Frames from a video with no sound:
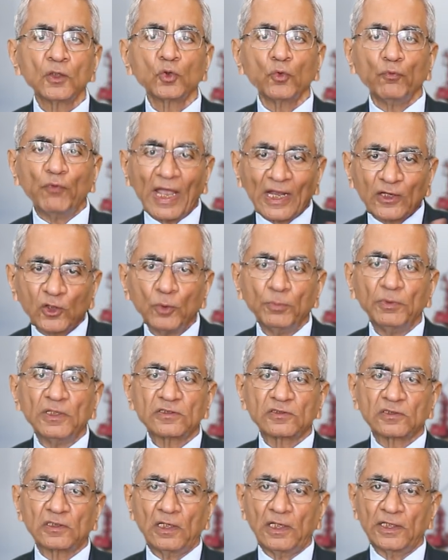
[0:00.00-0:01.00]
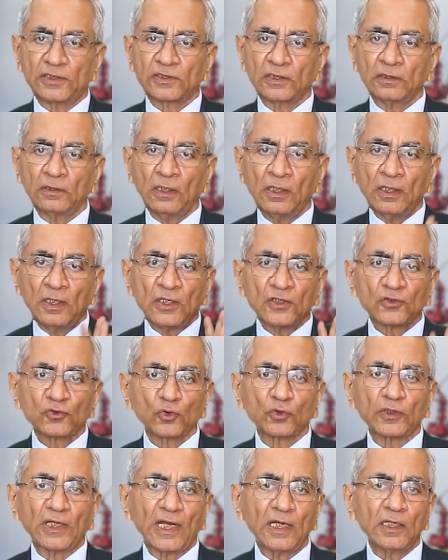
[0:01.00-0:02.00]
to vacuum distillation
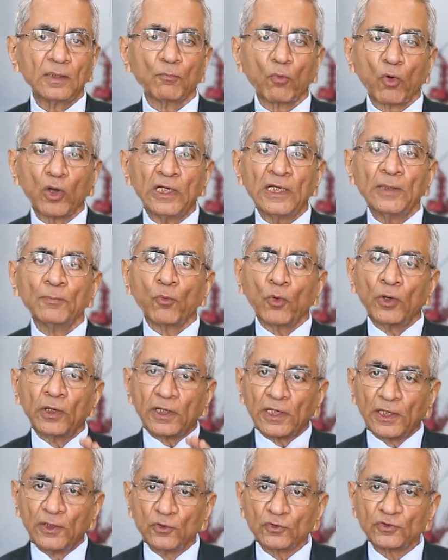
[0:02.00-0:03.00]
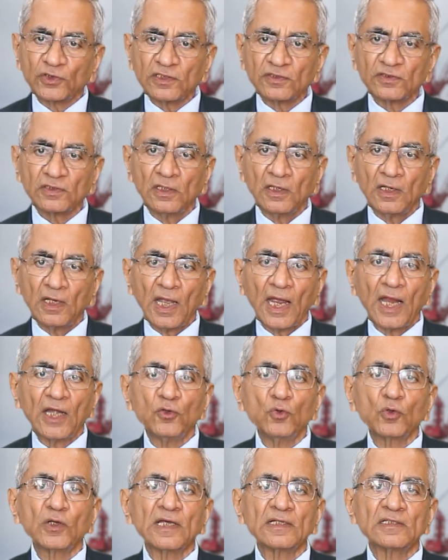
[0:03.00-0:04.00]
so that boiling point reduces
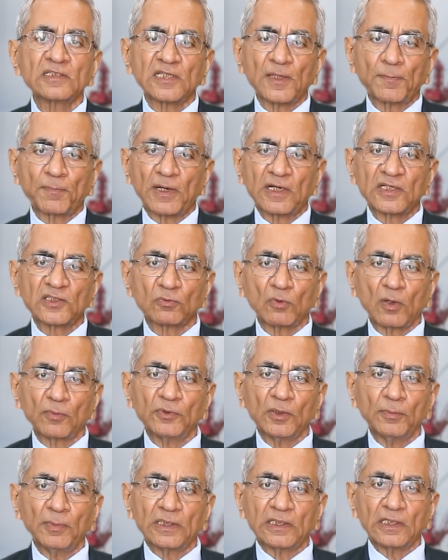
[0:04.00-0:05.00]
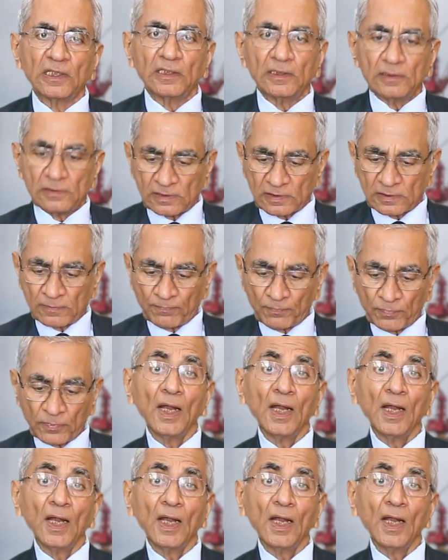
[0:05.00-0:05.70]
and you can separate some of the materials.